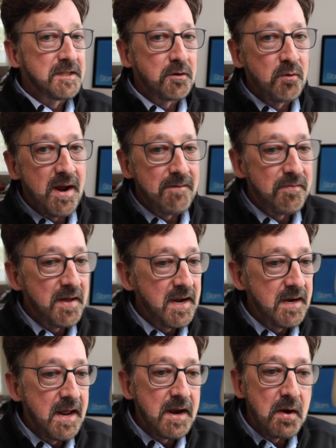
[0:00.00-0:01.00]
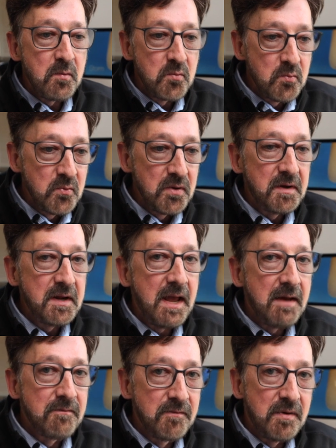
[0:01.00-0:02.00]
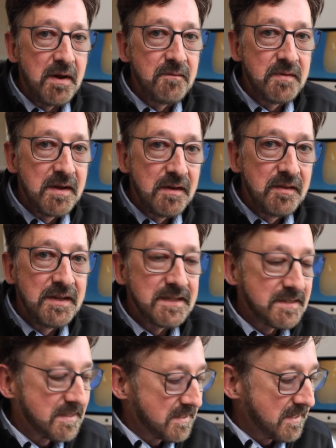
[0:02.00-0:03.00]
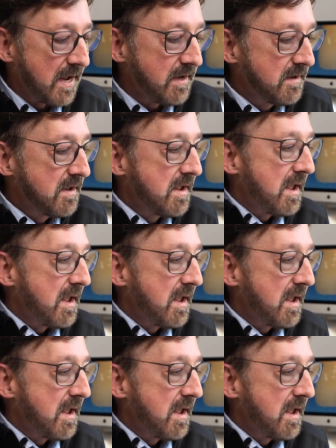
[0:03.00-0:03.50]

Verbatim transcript: is a craft light, and I really have loved this light.